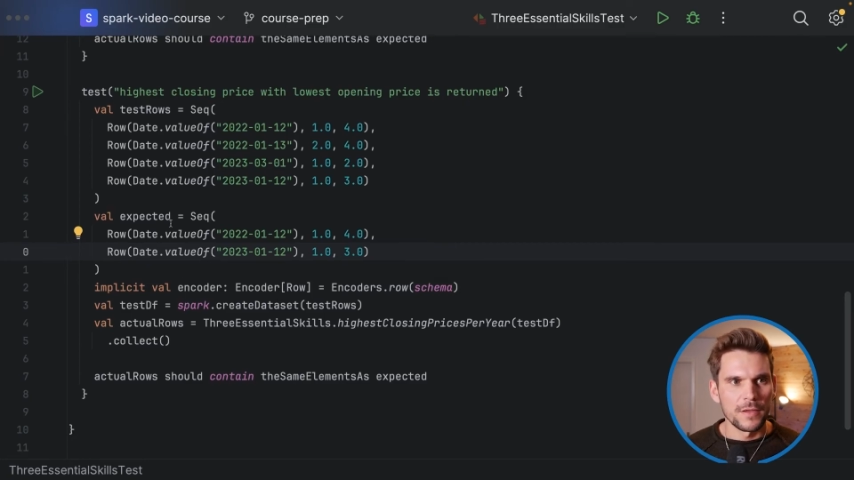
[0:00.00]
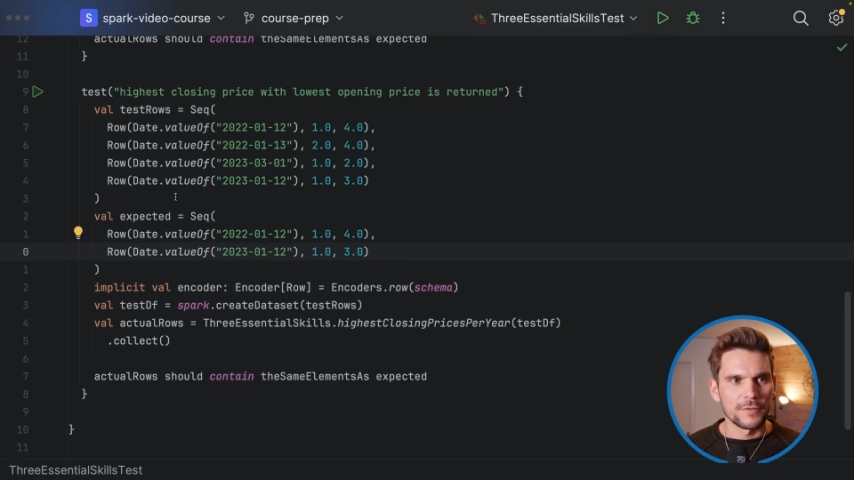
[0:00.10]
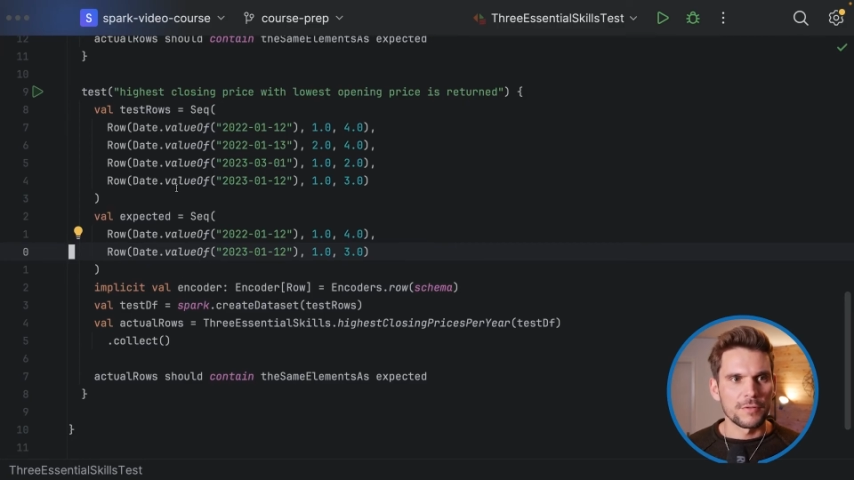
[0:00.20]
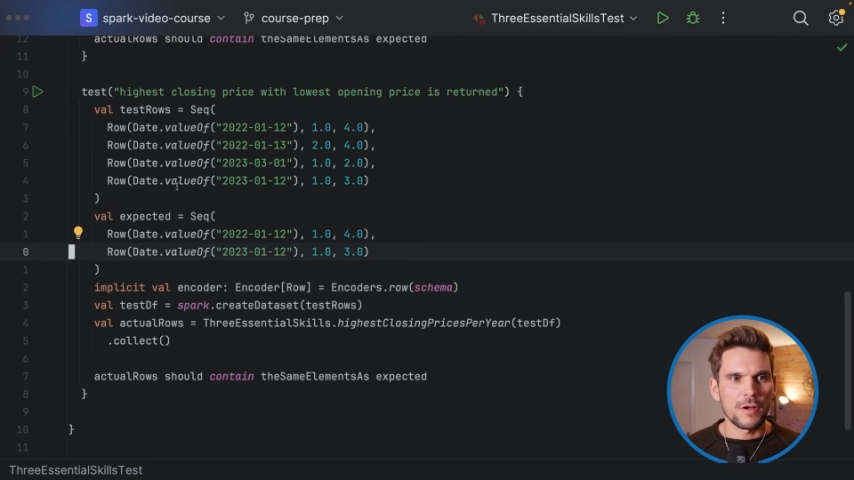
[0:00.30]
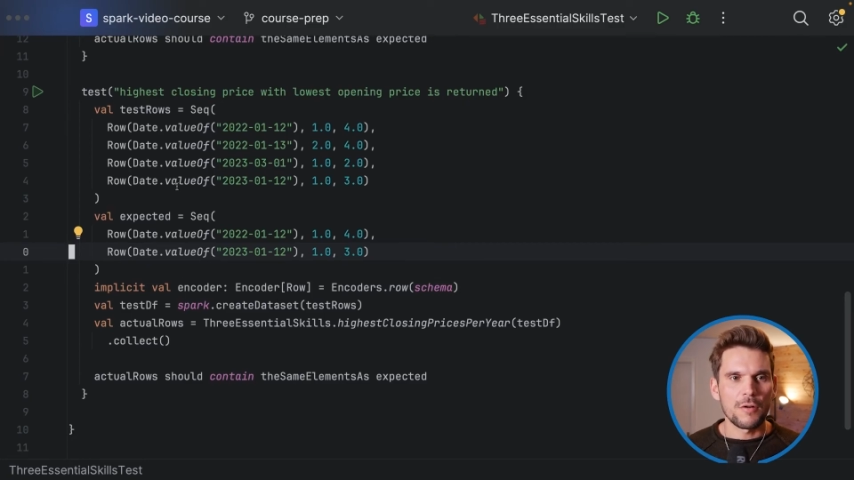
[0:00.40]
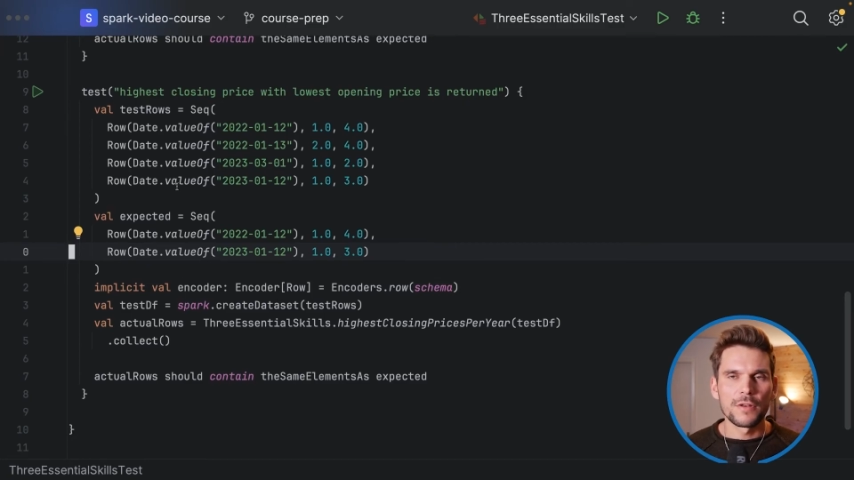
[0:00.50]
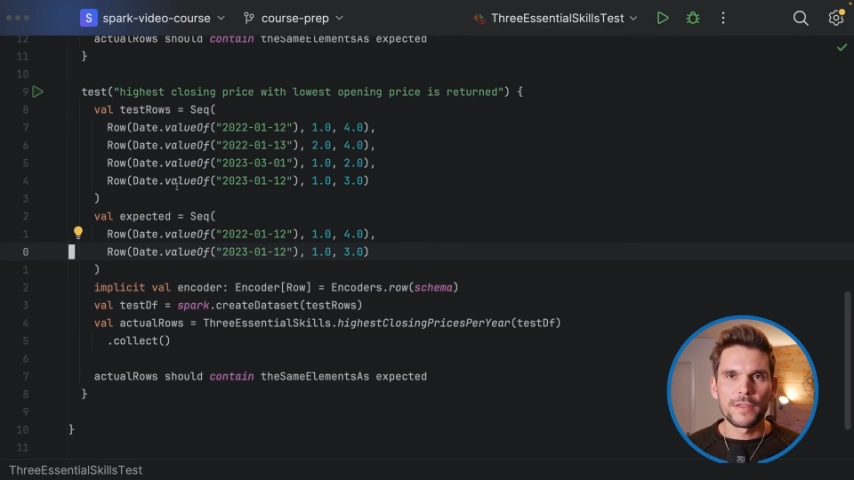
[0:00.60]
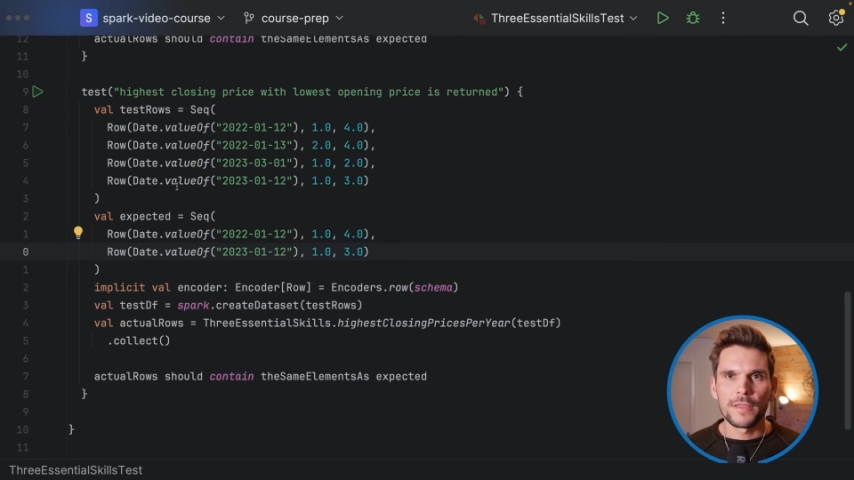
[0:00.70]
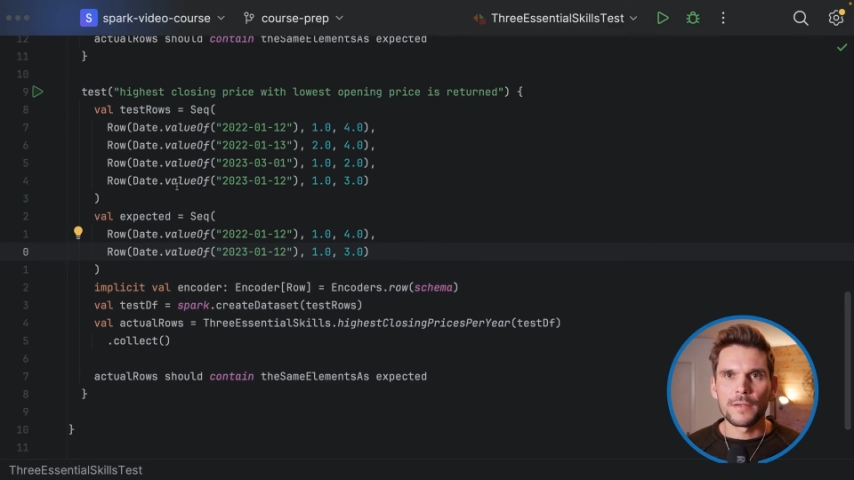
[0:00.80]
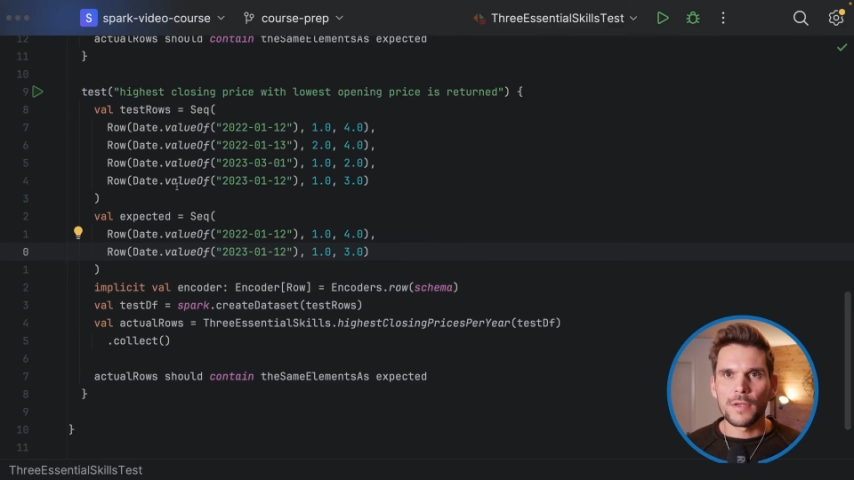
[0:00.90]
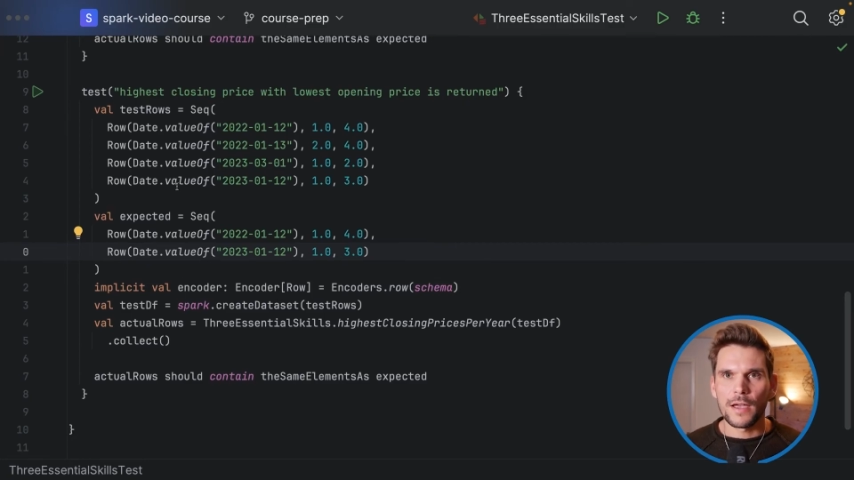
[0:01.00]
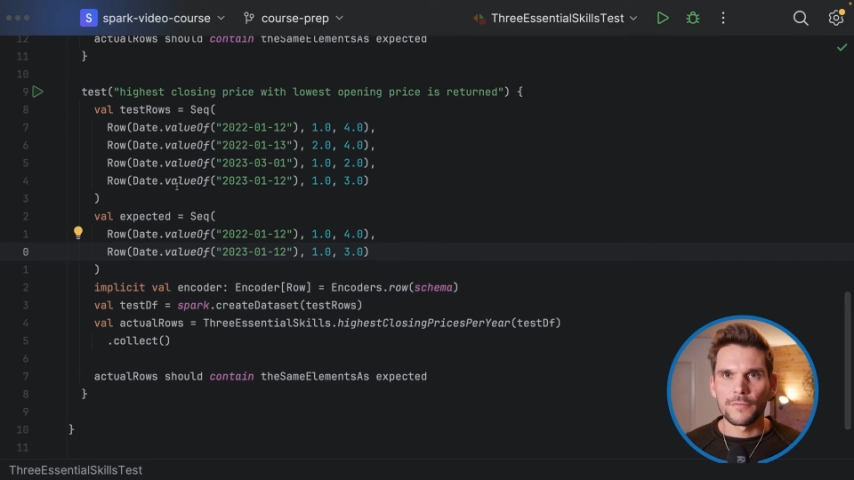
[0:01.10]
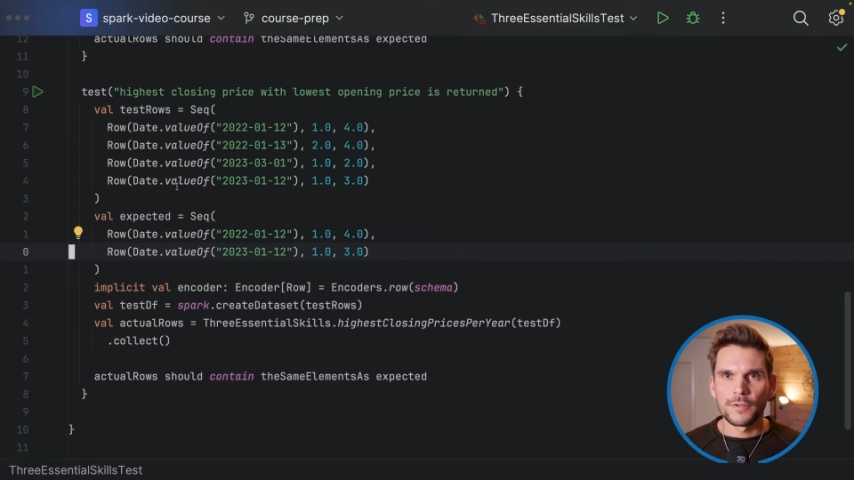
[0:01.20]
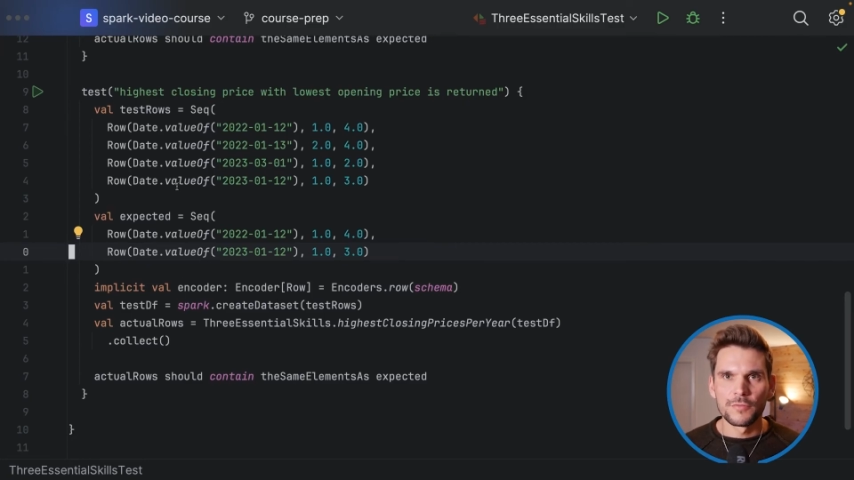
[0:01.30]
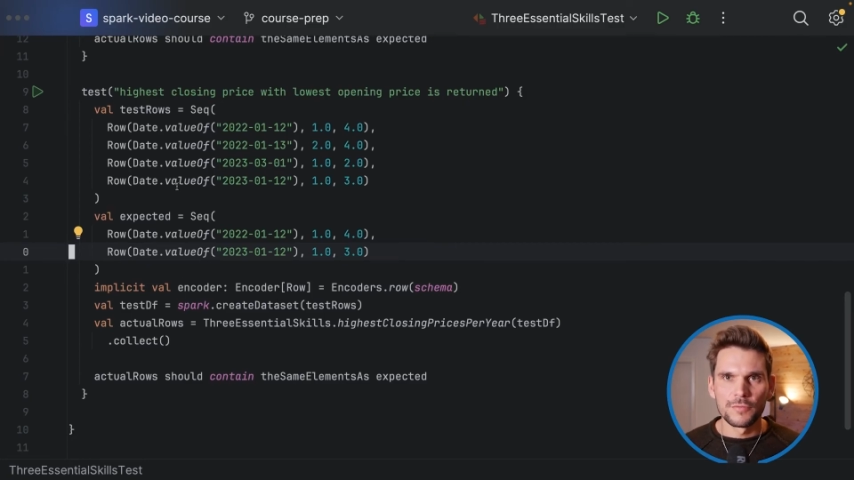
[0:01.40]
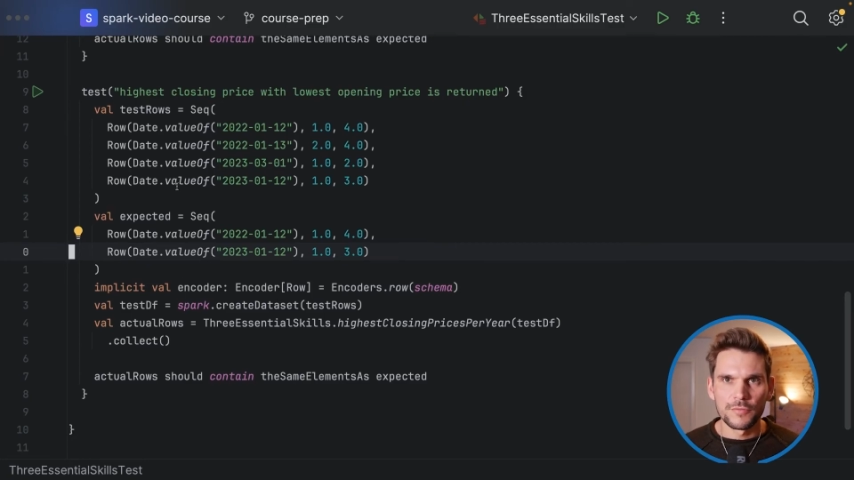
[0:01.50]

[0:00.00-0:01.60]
So the only thing we have to do